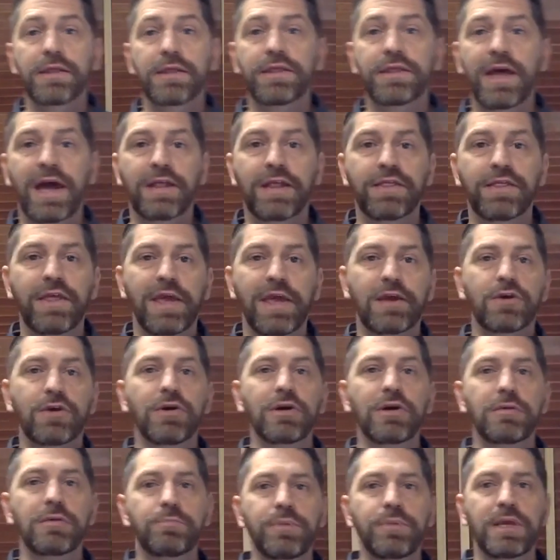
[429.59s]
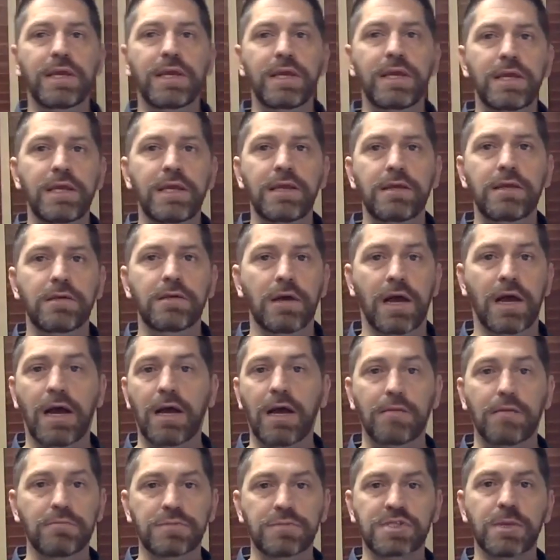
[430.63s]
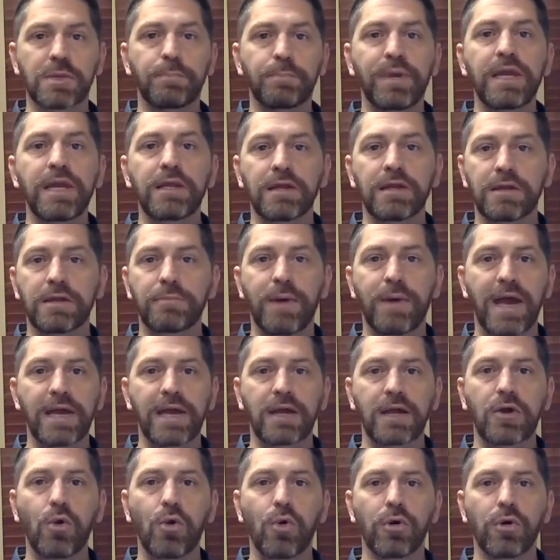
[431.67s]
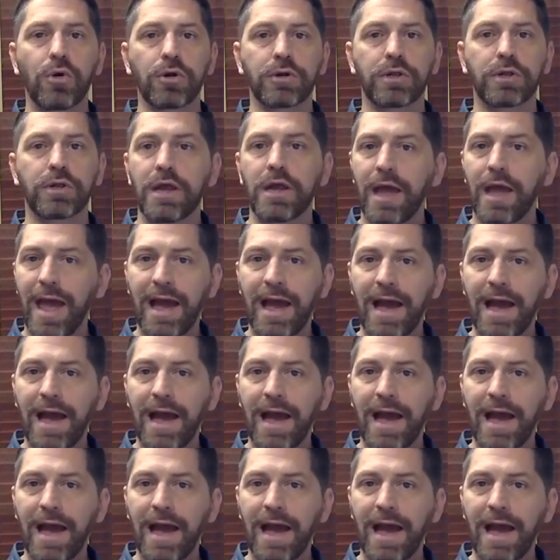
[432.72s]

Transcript: that they could be subpoenaed by a court,